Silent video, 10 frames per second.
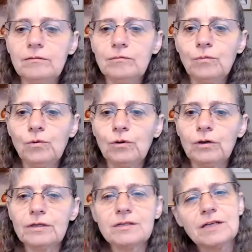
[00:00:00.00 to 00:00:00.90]

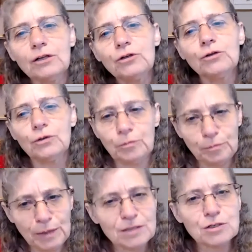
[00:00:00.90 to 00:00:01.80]
more cellular
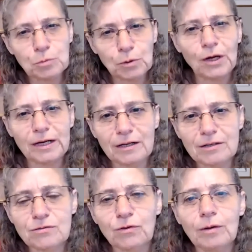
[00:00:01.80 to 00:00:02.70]
based
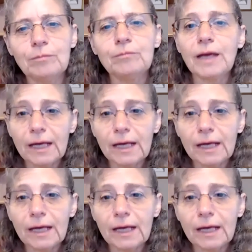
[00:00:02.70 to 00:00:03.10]
products from